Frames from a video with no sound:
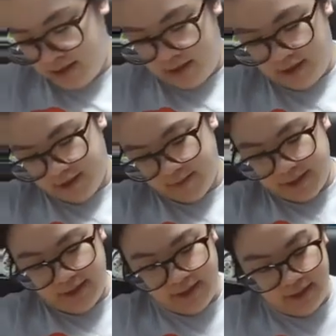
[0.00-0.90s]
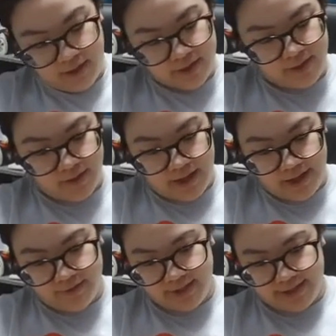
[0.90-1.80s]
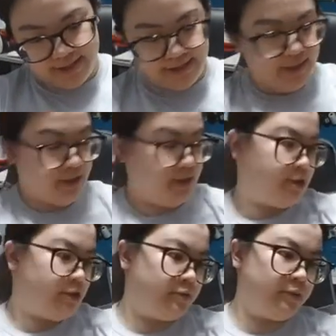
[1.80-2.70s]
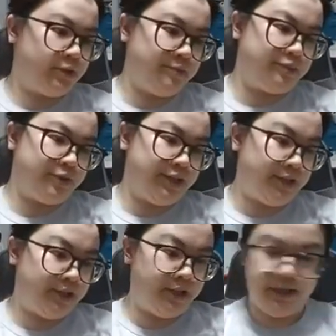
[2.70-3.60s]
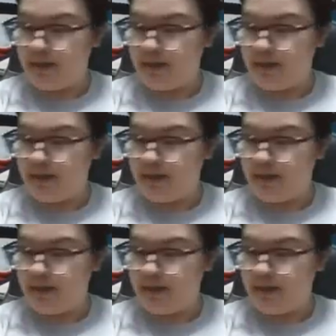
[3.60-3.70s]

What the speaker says: And then I also have this really pretty